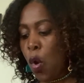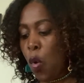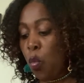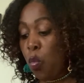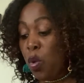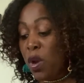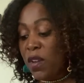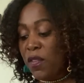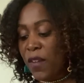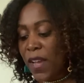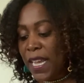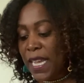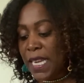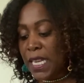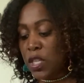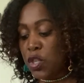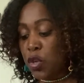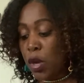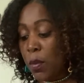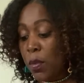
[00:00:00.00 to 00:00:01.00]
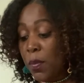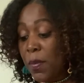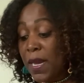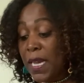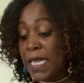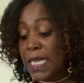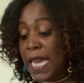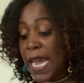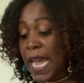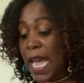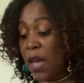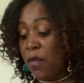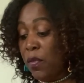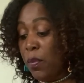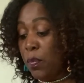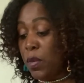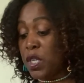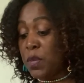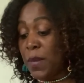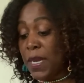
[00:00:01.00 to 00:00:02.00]
What if I get in trouble because I haven't
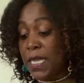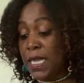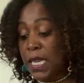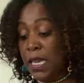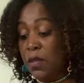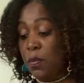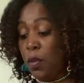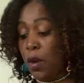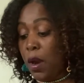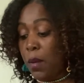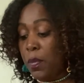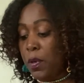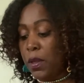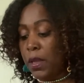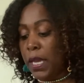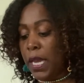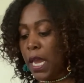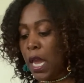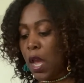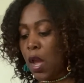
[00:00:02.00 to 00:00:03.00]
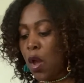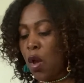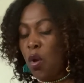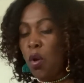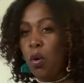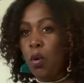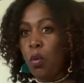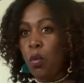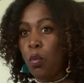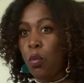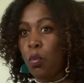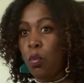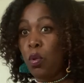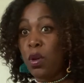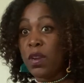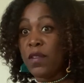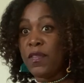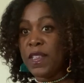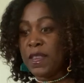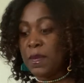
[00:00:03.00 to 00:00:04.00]
brushed my teeth properly? What
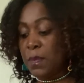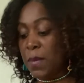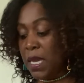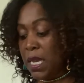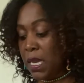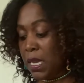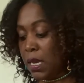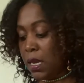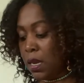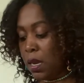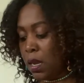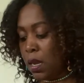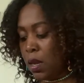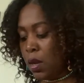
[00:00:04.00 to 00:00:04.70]
if he's mean?